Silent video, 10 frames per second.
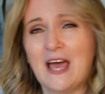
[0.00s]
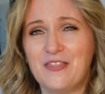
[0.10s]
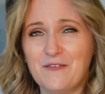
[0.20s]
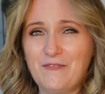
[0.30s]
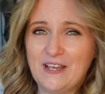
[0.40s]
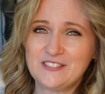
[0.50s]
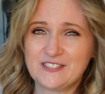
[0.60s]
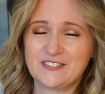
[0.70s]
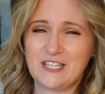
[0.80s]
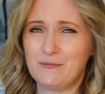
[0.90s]
The vest
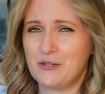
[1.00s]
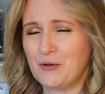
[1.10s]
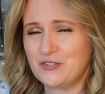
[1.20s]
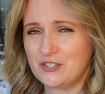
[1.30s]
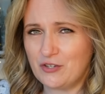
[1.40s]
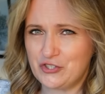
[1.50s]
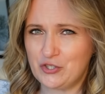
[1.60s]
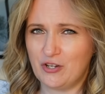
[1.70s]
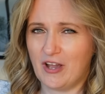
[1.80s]
seemed the most logical